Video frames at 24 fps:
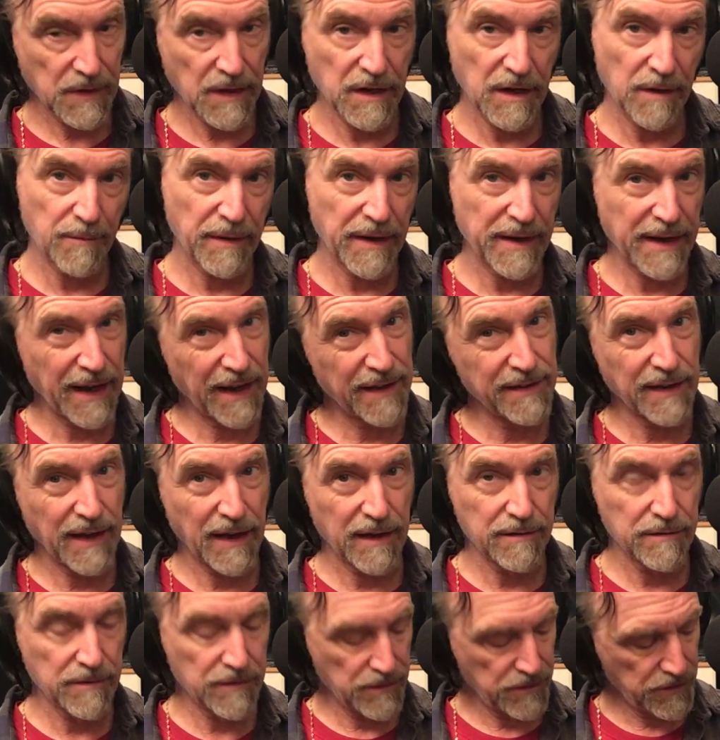And I might add
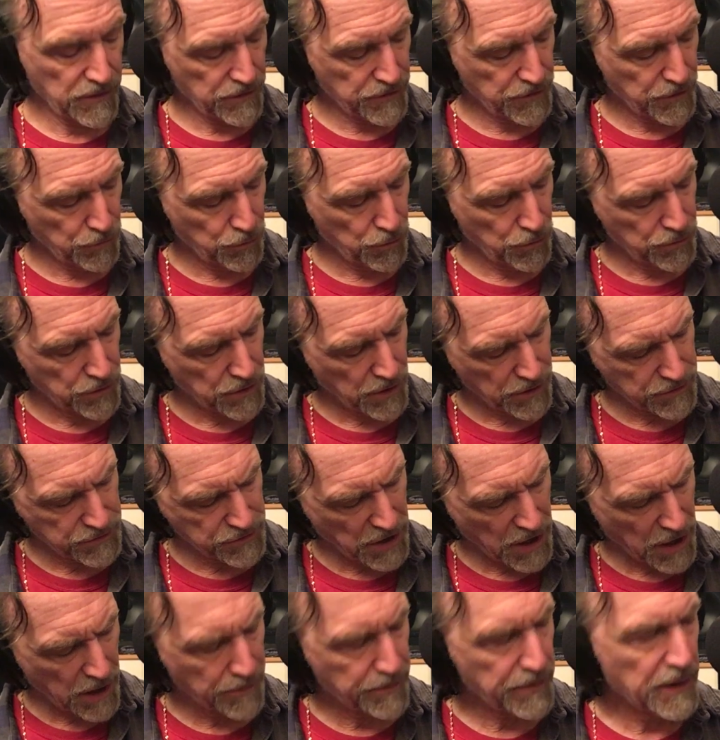the root on
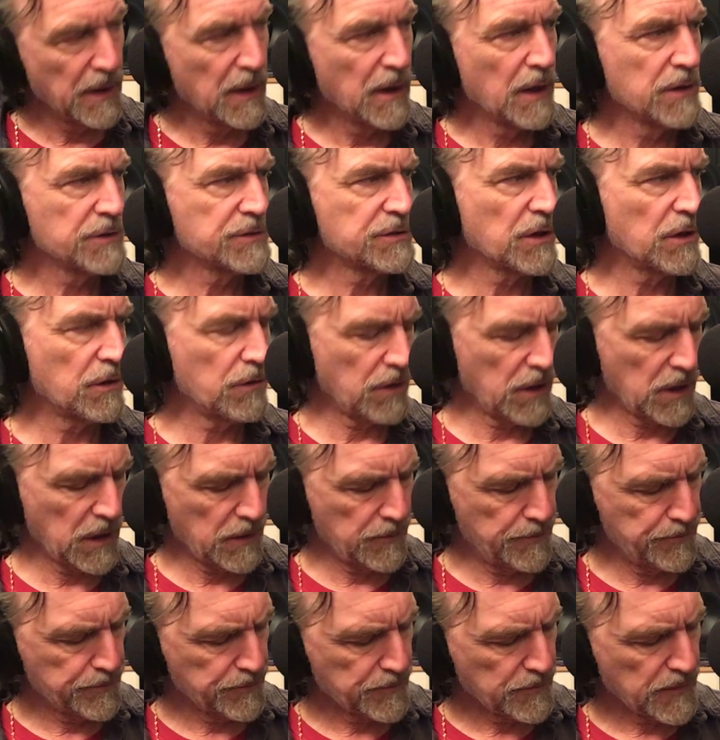top.
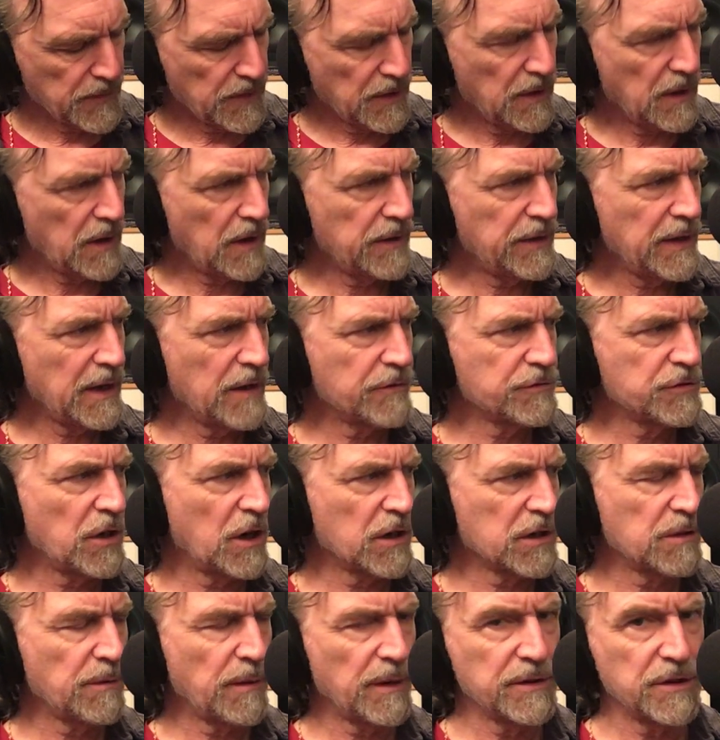So I think I've
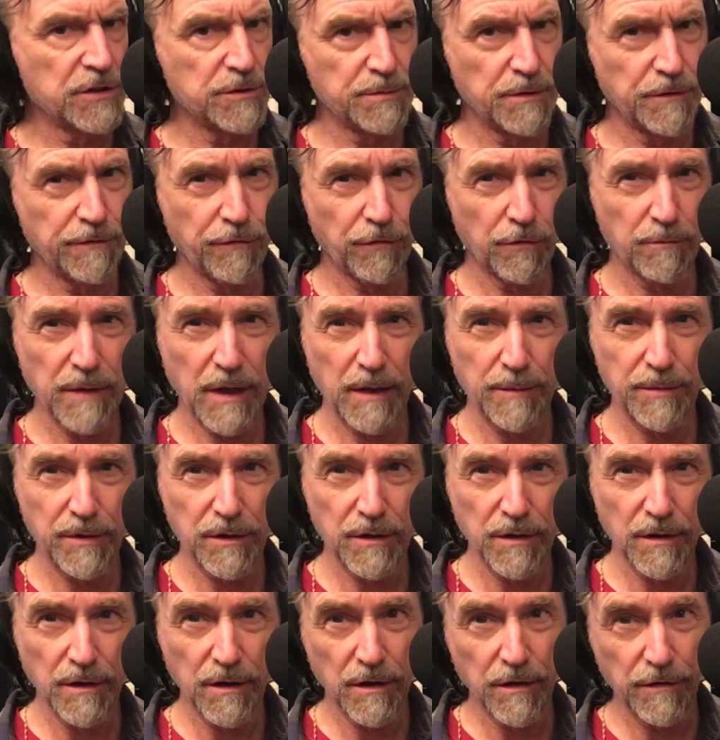talked about this before.
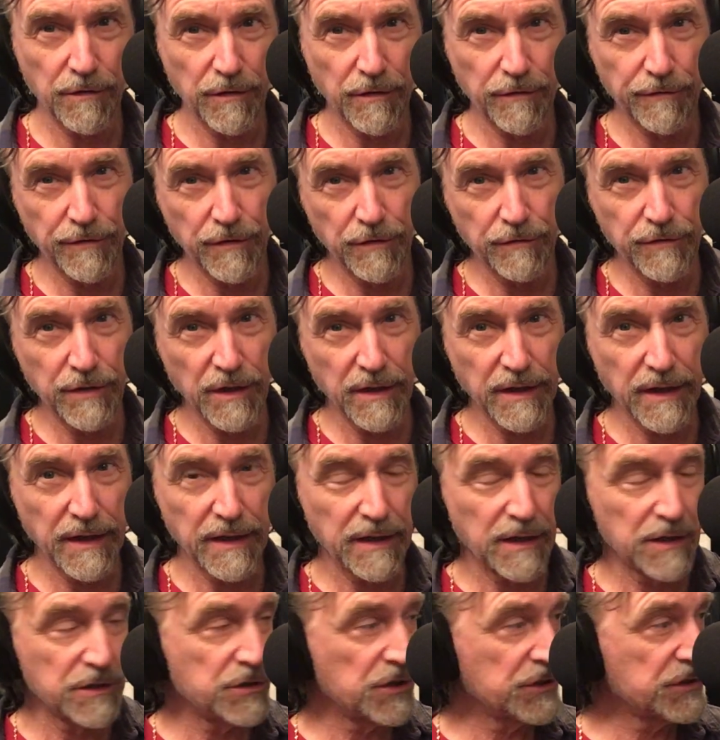Maybe if you've done
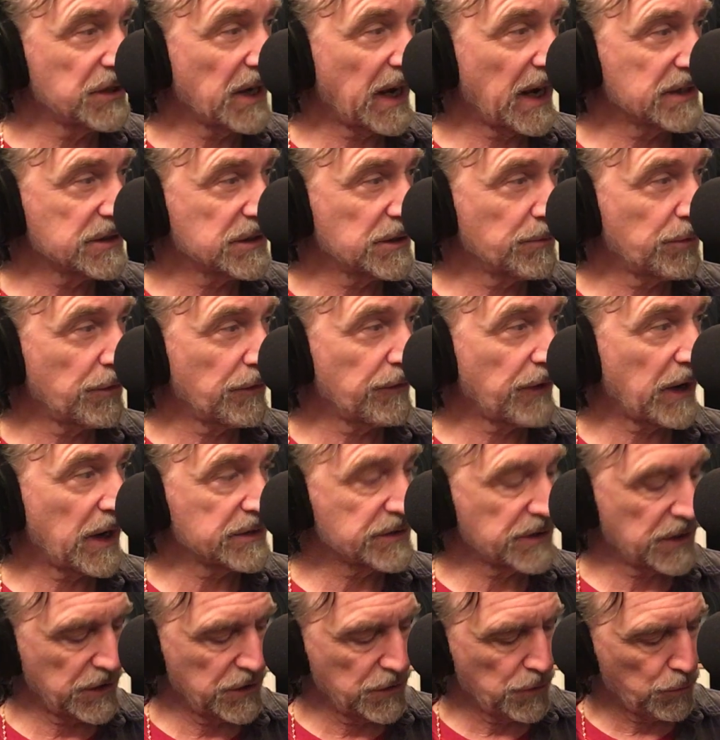any jazz
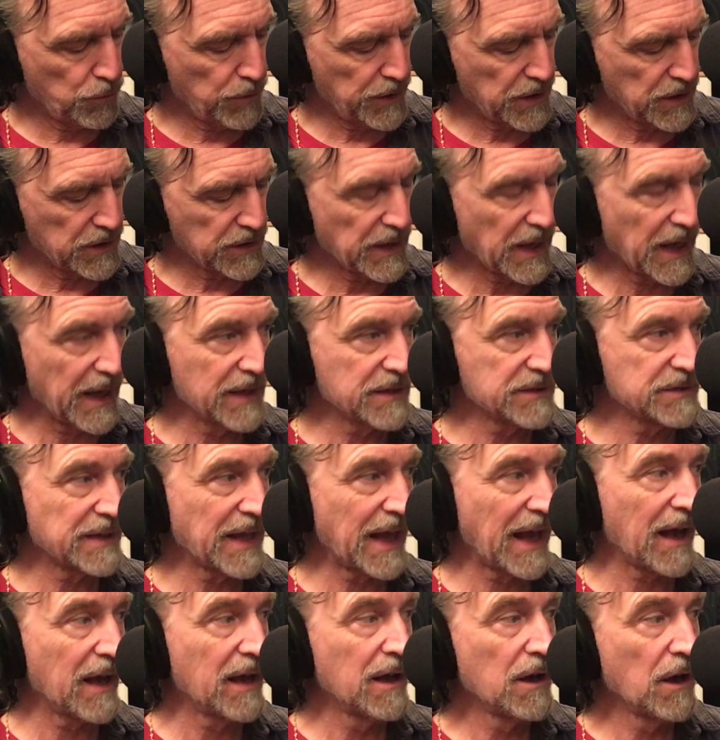improvising, you'll realize
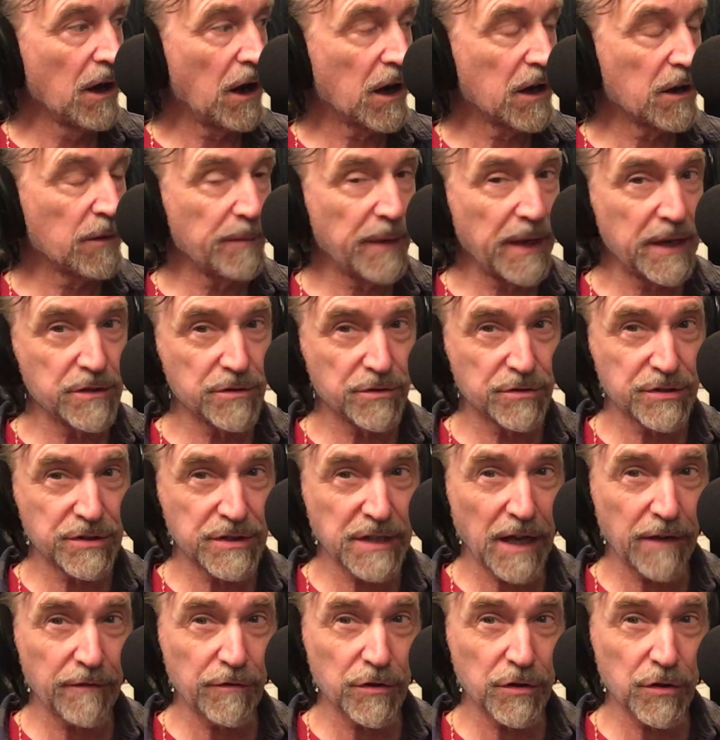that on a major
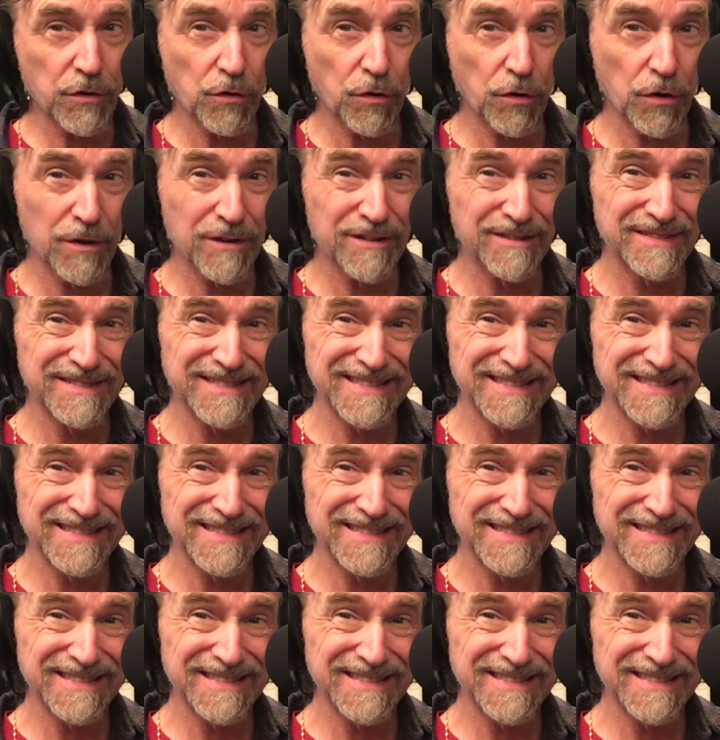7th chord,